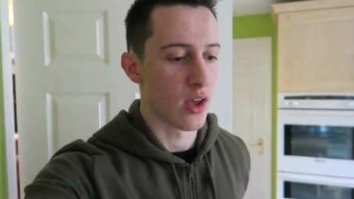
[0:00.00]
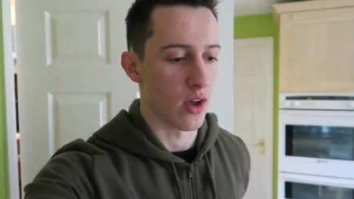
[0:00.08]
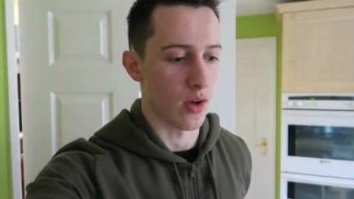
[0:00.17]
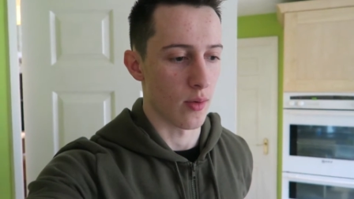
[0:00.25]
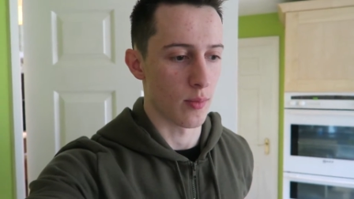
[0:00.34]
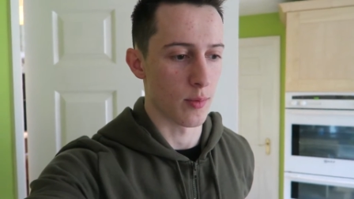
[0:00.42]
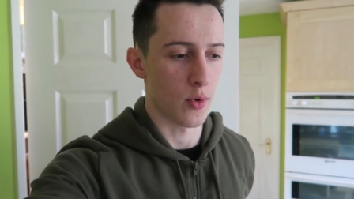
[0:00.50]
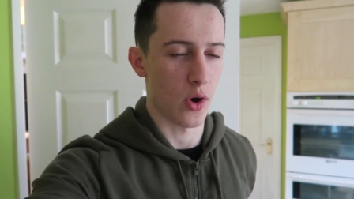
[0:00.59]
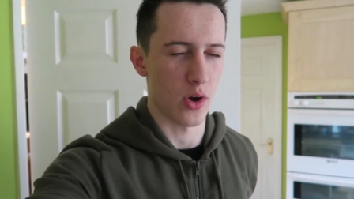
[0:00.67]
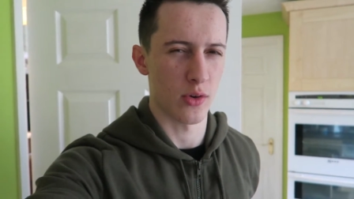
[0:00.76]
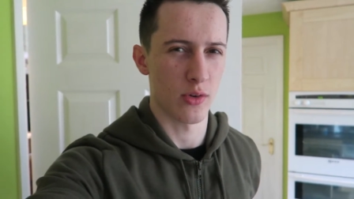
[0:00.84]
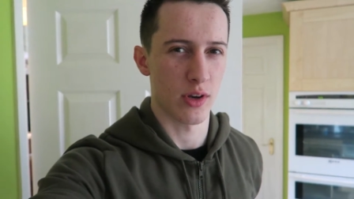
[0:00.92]
the more
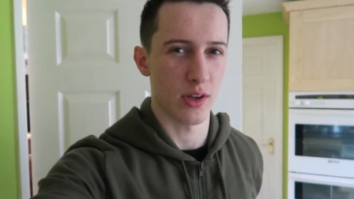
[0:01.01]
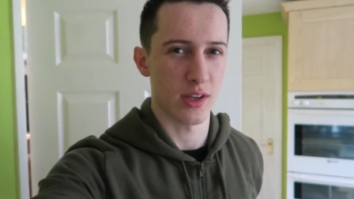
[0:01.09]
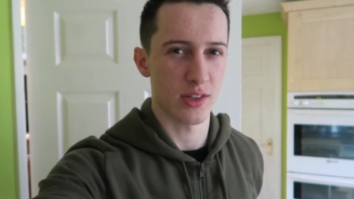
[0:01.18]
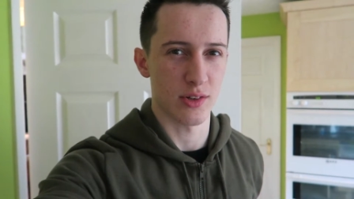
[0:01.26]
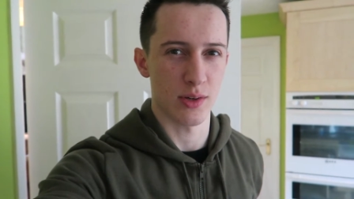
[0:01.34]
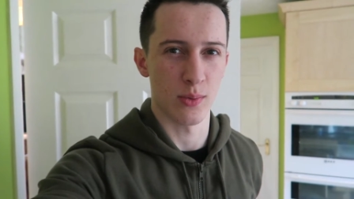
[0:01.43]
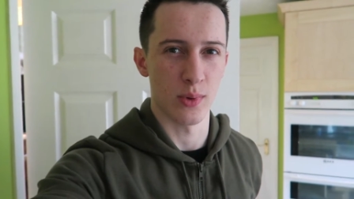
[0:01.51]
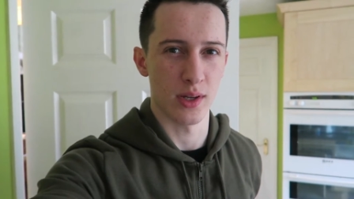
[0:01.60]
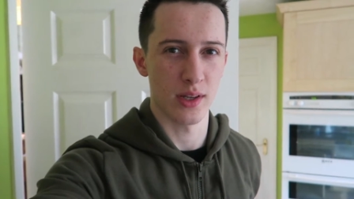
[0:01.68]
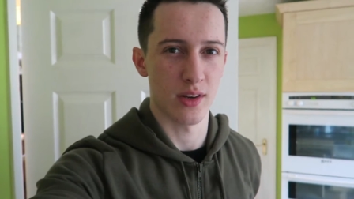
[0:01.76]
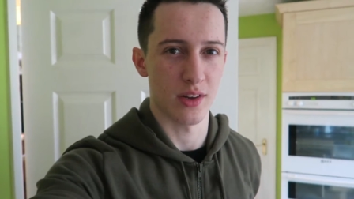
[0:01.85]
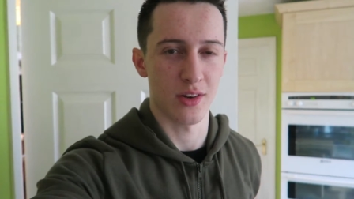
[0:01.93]
hungry I get. It's really
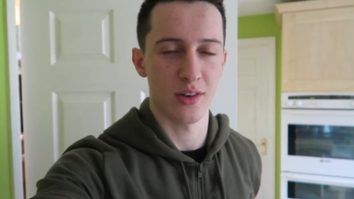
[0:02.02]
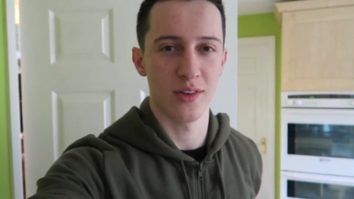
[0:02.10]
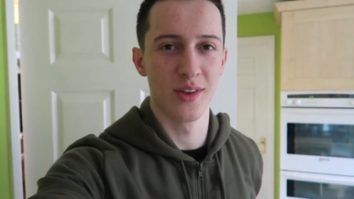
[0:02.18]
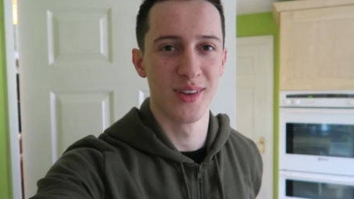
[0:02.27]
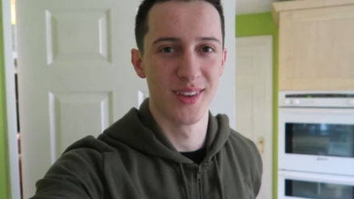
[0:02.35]
weird. I don't